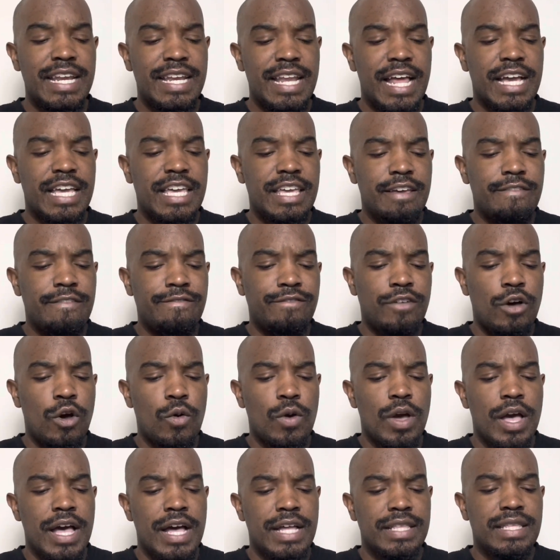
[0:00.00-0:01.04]
Now,
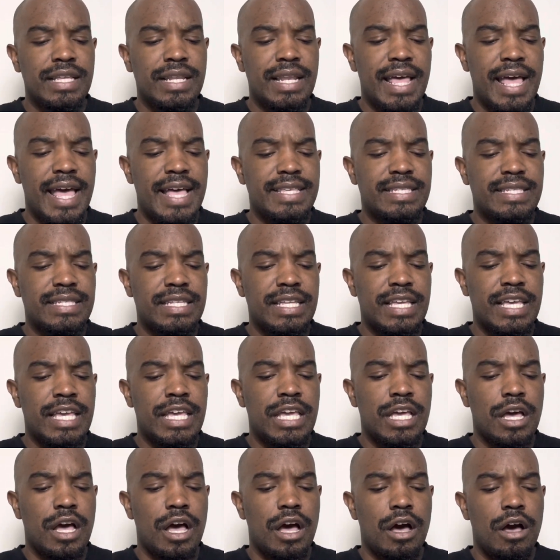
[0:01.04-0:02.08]
Kimfolk, the last
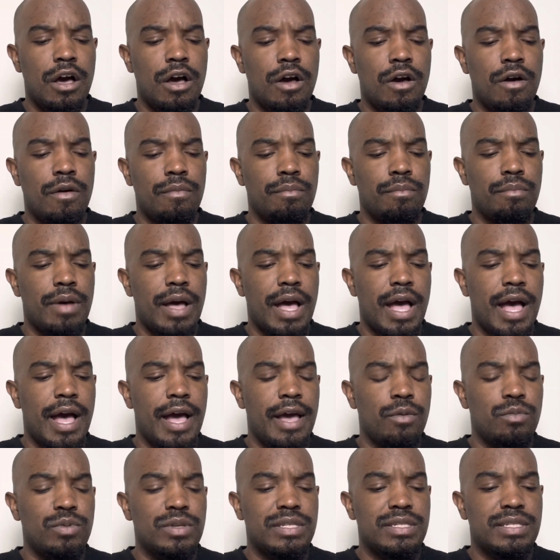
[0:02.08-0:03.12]
thing
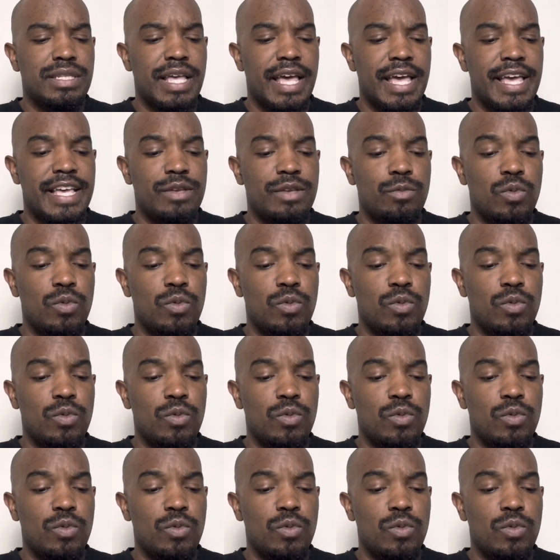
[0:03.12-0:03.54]
I would say,